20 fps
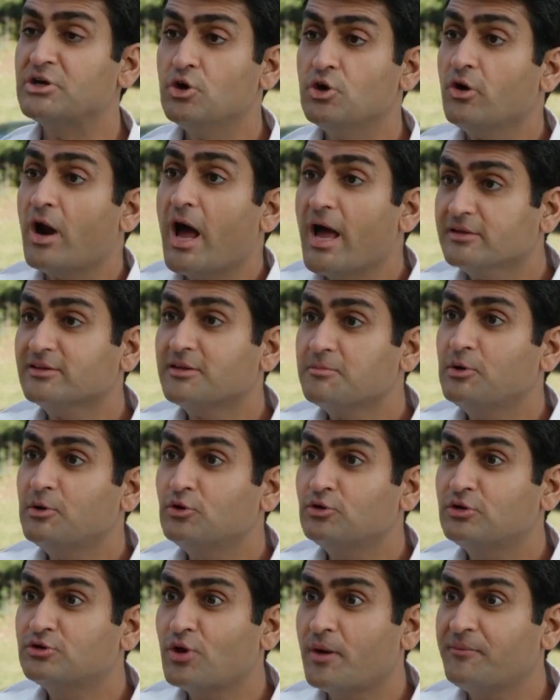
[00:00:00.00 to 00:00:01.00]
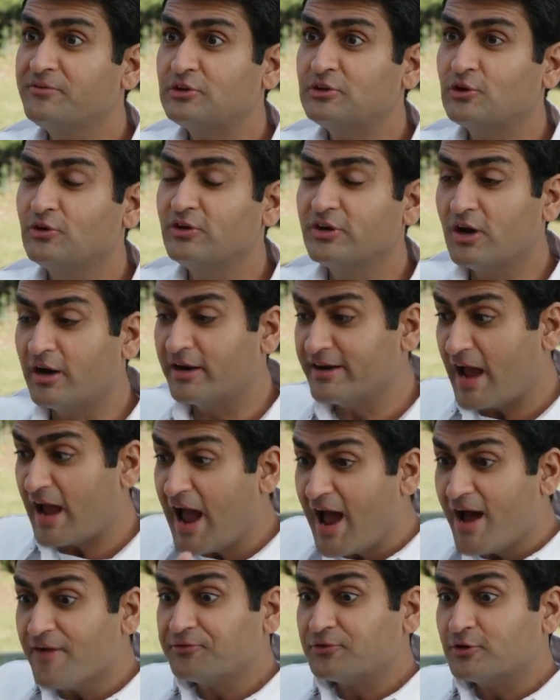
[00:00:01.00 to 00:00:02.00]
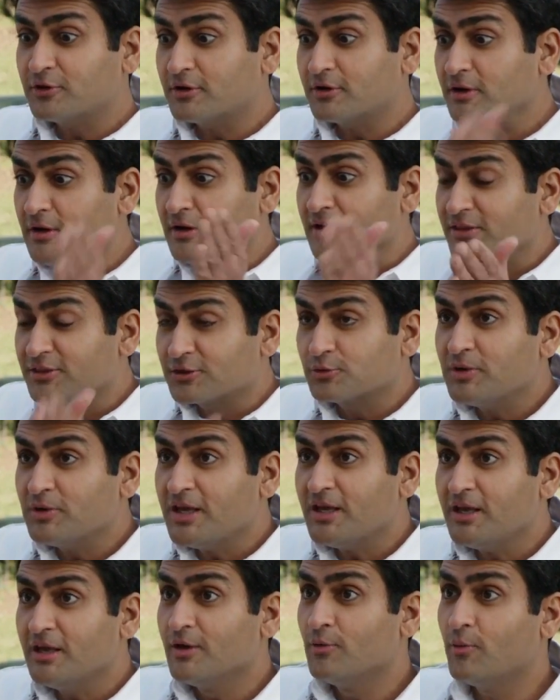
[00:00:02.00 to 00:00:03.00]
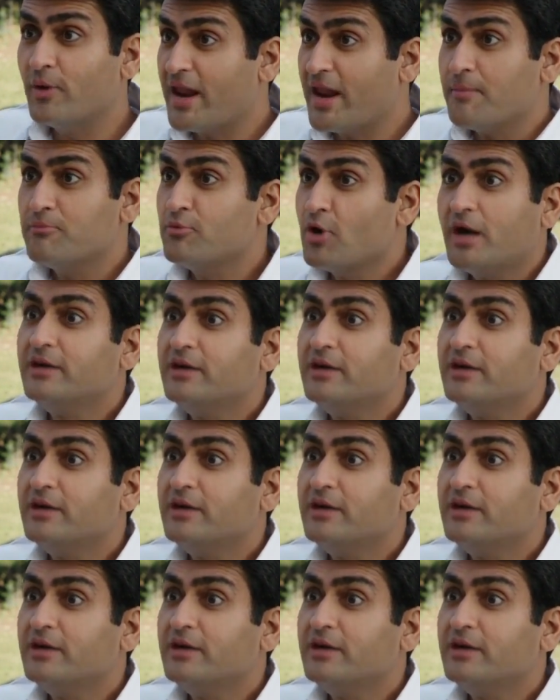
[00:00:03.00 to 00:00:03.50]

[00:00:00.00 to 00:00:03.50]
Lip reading: But you're asking me to do the job of security guard after three when I'm